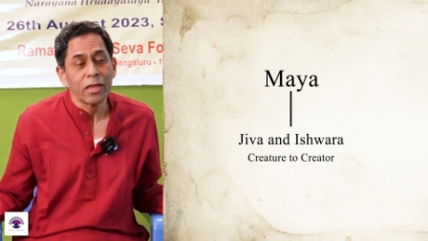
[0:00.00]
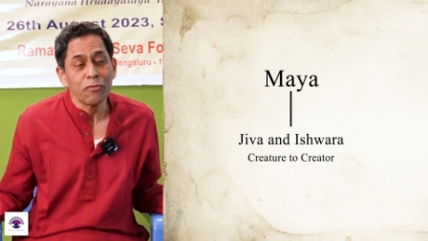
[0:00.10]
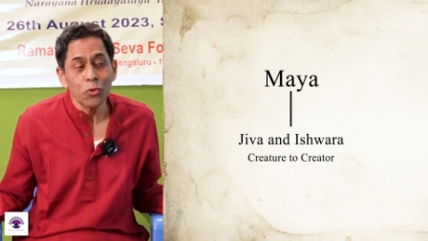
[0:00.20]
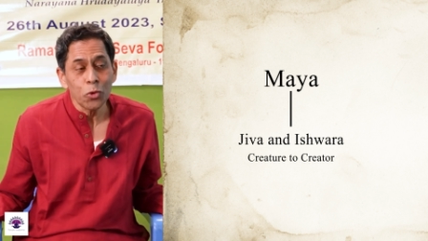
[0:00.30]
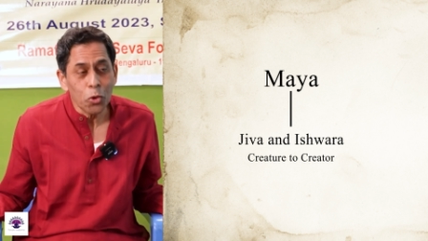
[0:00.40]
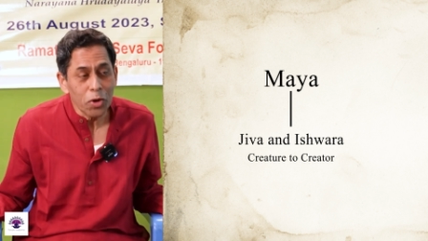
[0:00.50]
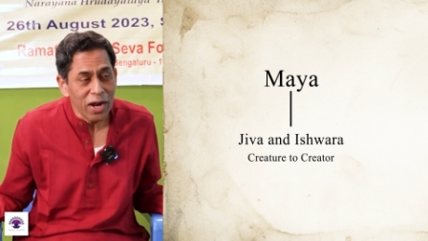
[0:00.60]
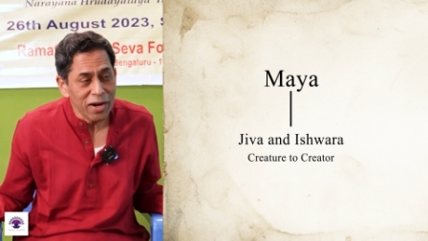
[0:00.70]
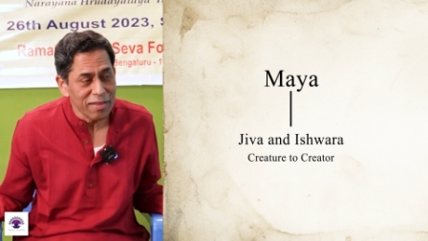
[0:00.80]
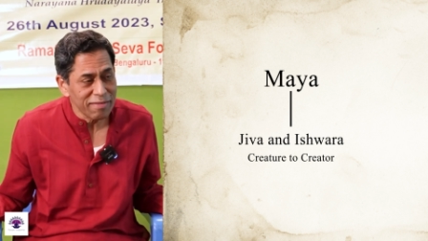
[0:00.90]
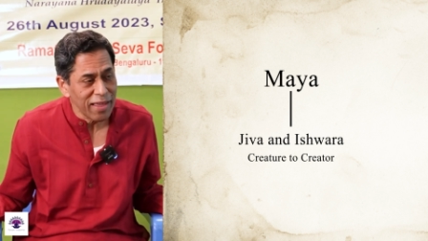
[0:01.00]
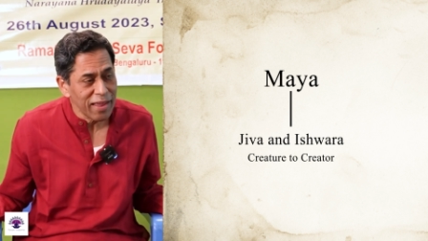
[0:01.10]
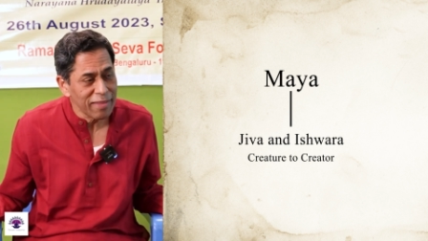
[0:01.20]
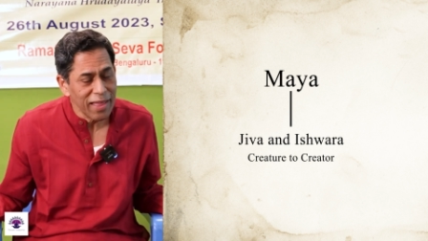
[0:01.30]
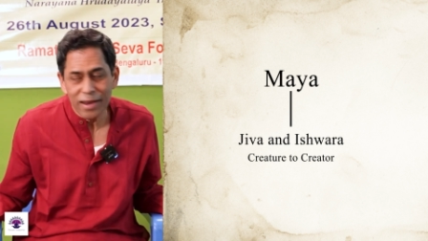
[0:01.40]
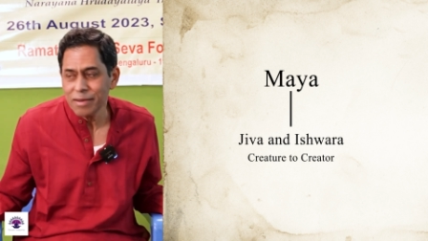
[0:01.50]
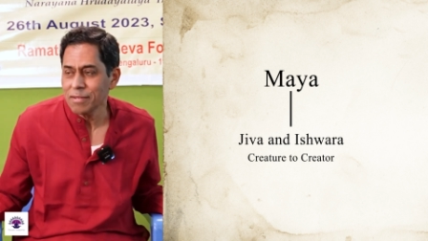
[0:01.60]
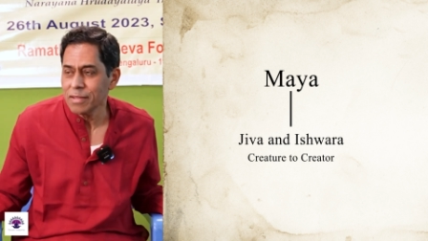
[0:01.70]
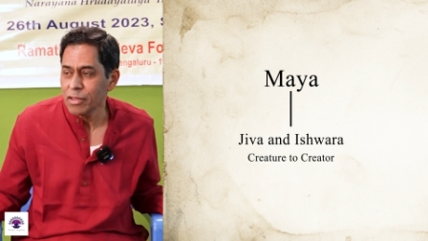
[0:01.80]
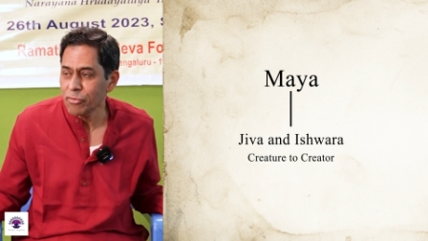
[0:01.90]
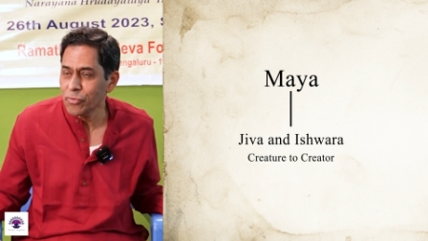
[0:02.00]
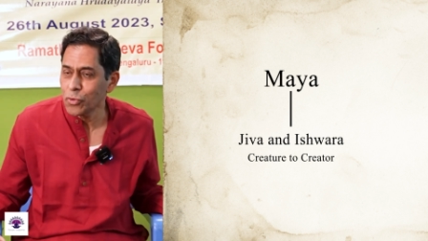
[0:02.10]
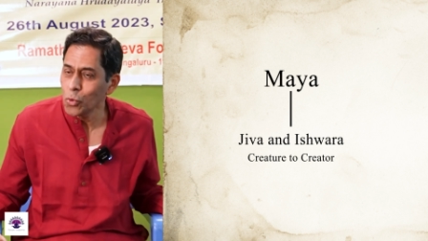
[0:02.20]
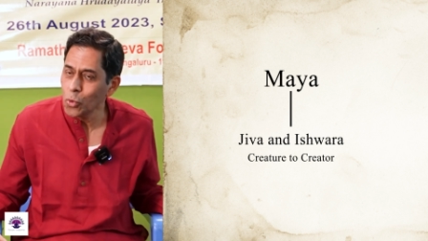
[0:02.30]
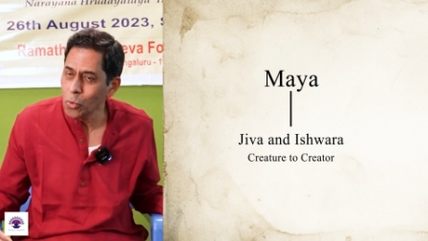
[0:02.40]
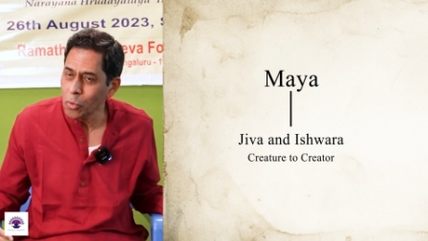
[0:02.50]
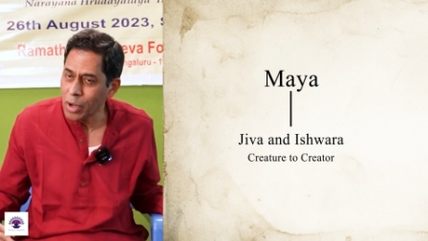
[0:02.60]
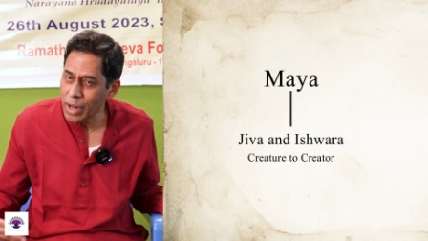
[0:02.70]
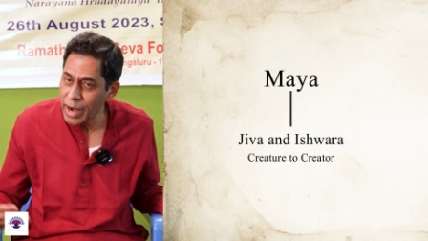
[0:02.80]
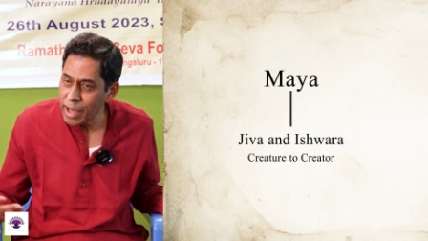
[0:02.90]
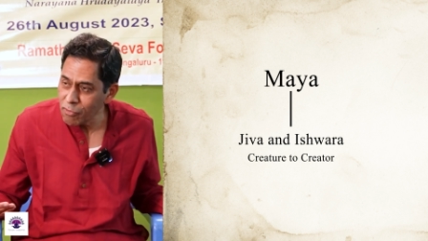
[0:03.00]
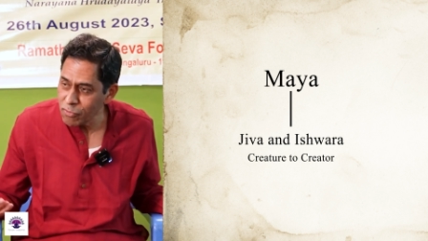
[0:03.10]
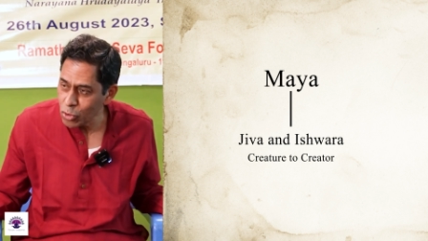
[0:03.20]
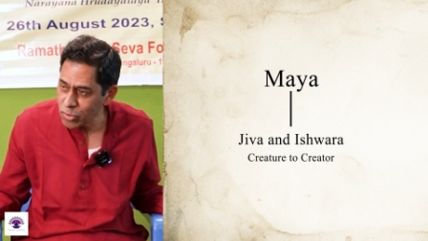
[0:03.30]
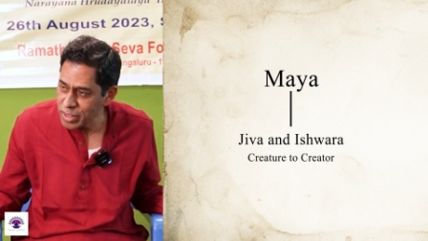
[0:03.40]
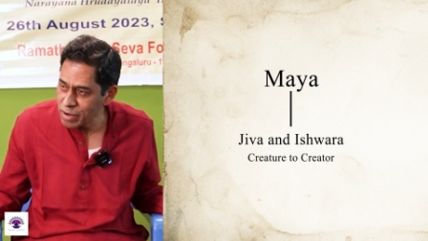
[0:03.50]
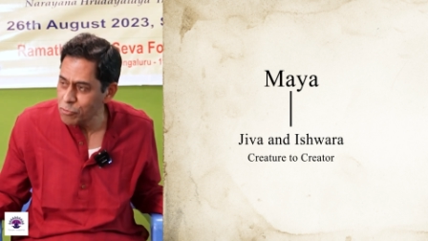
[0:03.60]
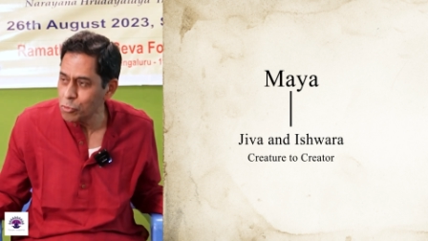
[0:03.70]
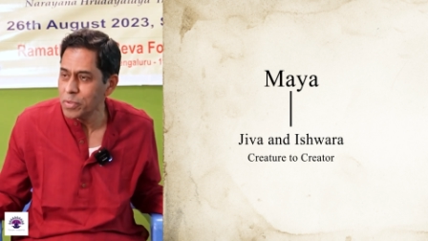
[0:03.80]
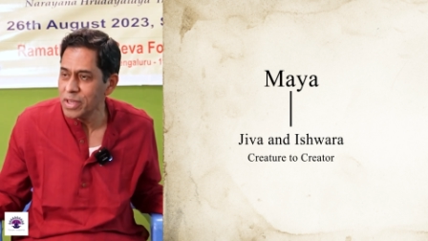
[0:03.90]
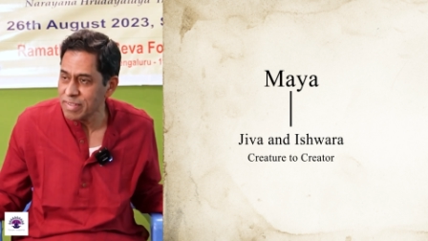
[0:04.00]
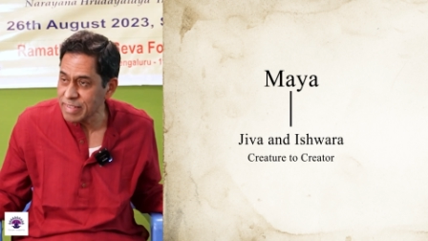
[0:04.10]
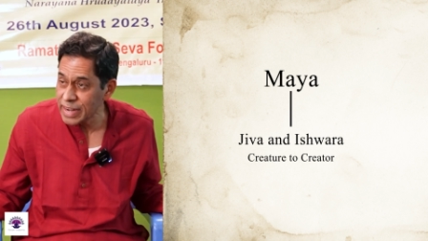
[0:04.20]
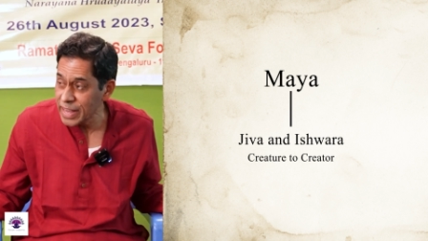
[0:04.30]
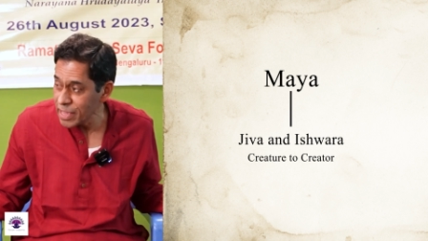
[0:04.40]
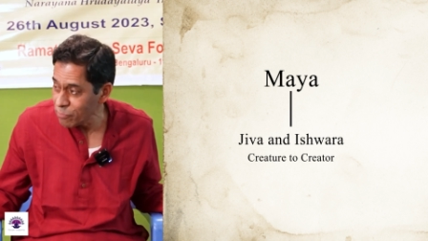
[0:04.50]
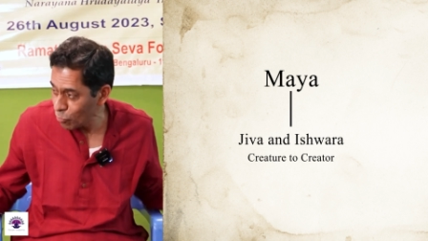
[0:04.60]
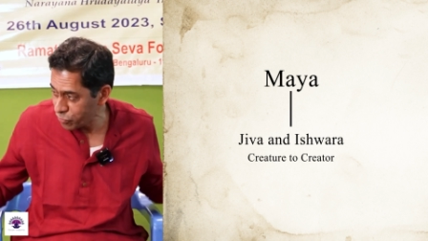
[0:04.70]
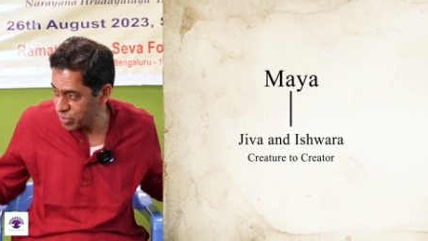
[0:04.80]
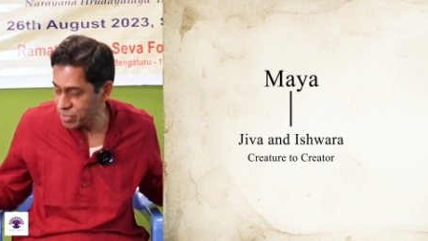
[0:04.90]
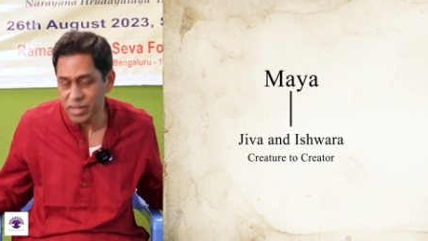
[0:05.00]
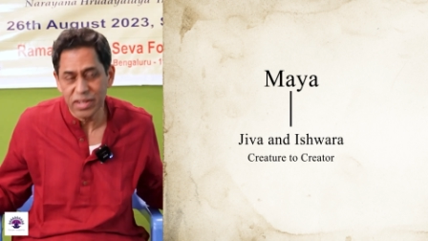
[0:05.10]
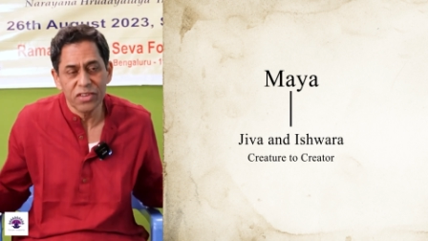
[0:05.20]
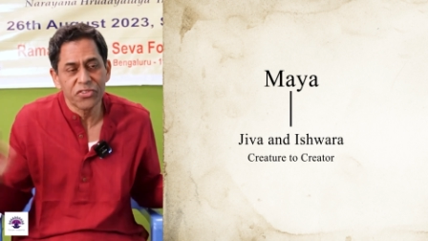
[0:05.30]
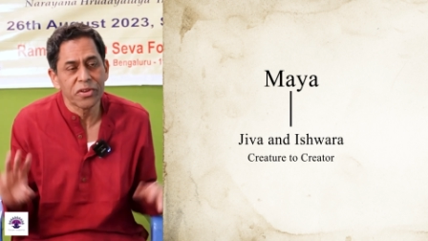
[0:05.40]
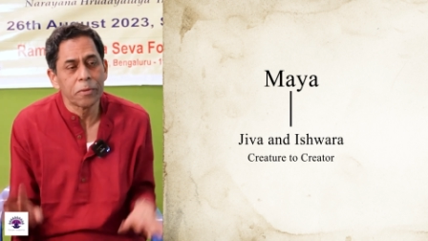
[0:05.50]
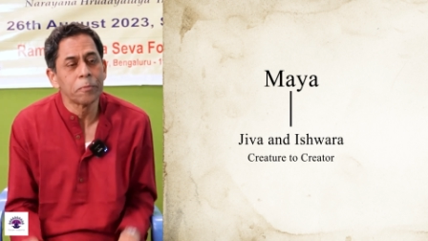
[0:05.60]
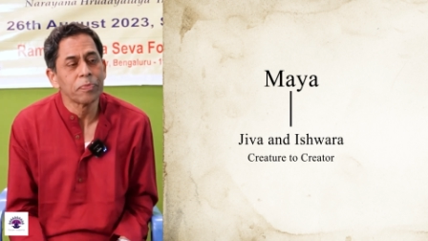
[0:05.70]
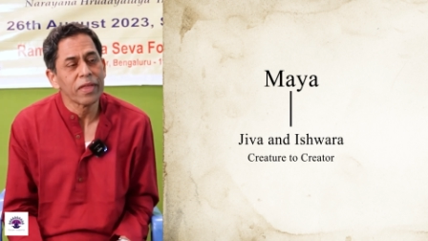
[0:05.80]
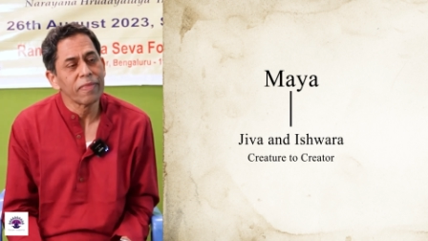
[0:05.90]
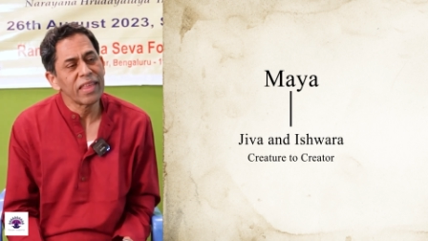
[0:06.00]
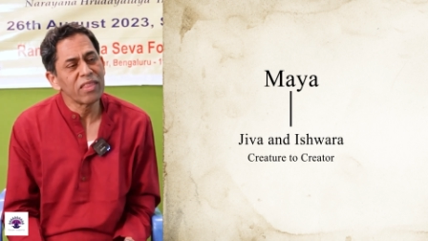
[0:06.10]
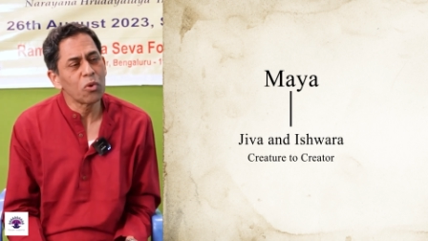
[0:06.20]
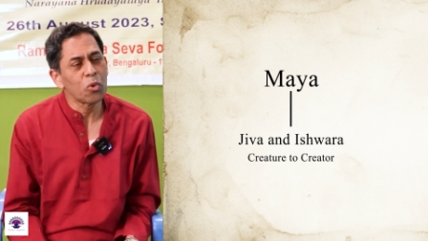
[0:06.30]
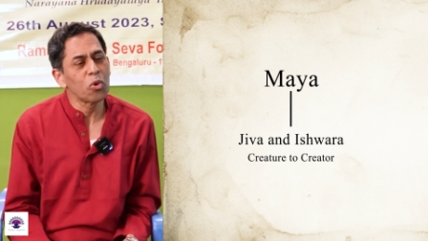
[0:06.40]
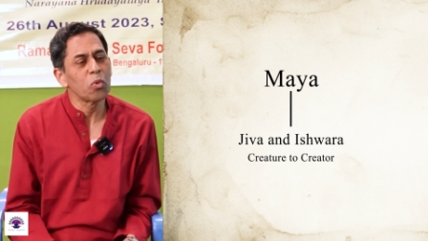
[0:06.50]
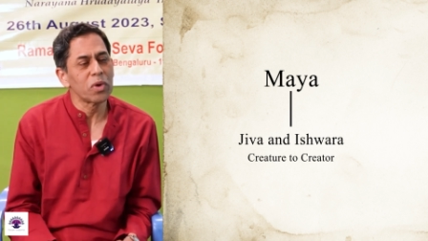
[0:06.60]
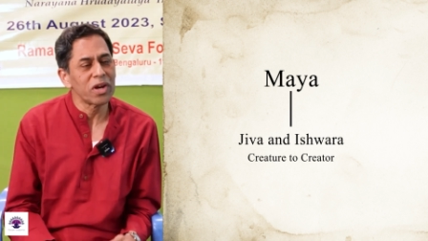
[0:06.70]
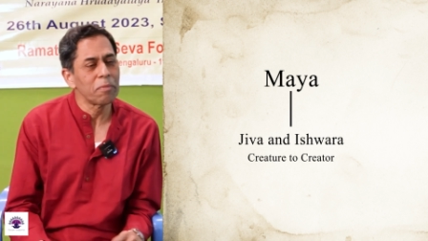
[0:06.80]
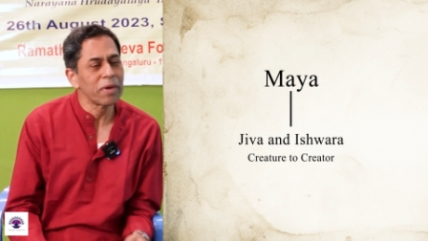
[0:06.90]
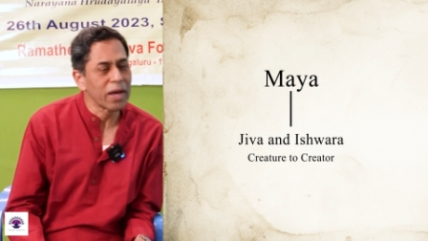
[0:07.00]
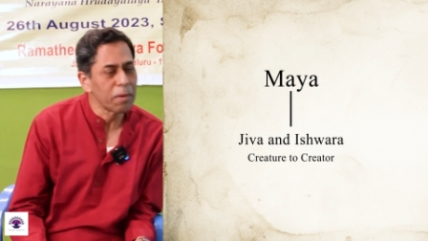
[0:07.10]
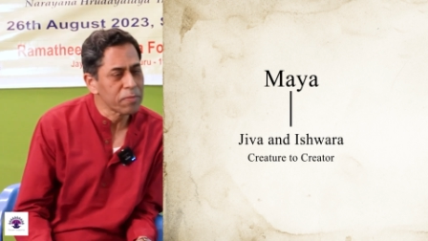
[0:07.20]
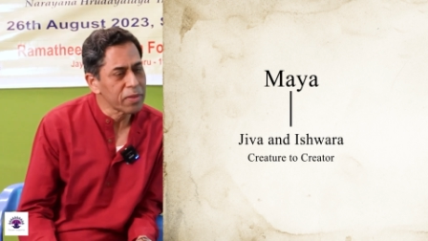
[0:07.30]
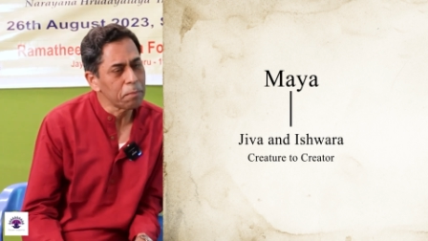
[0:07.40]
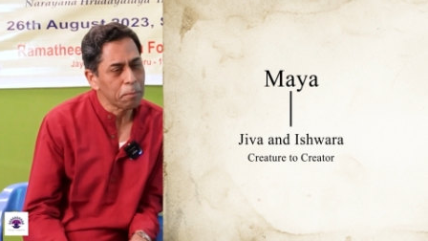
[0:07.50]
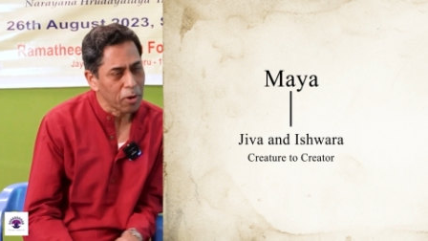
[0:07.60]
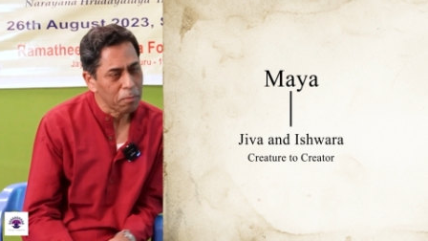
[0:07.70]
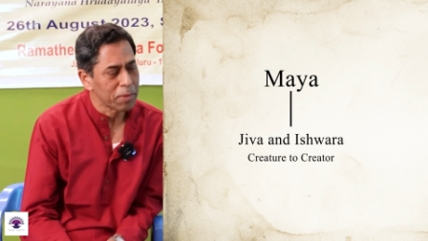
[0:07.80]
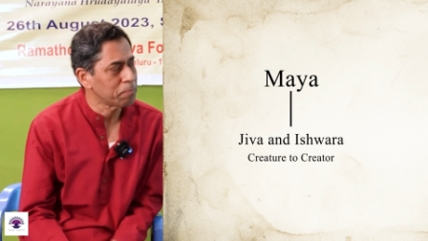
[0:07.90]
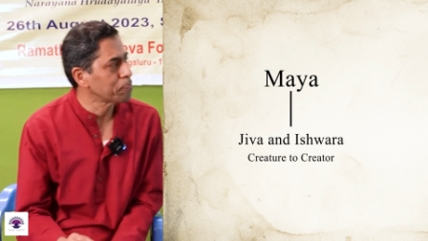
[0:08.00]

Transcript: If you don't understand that, if you allow yourself to be a slave of this creation, then the whole world becomes a problem.